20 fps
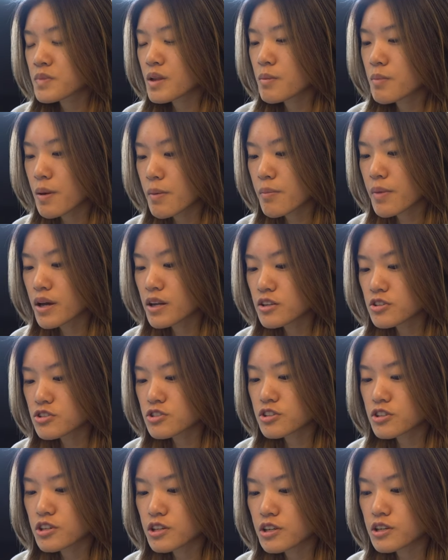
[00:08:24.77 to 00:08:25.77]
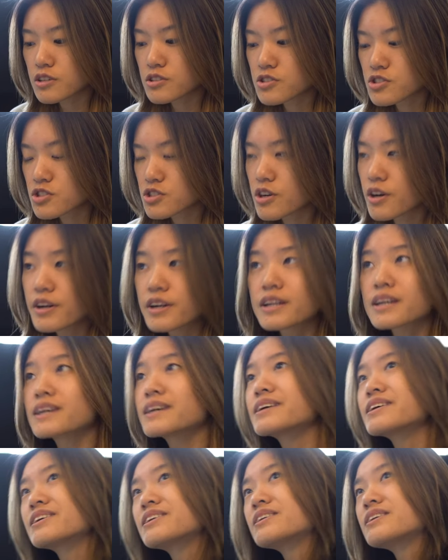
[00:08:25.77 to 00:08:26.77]
my manager
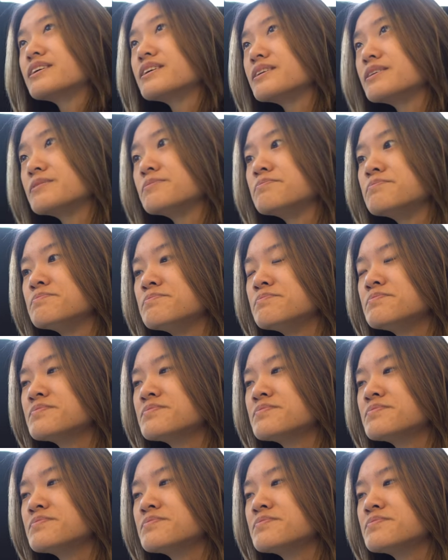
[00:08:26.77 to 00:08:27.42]
started um,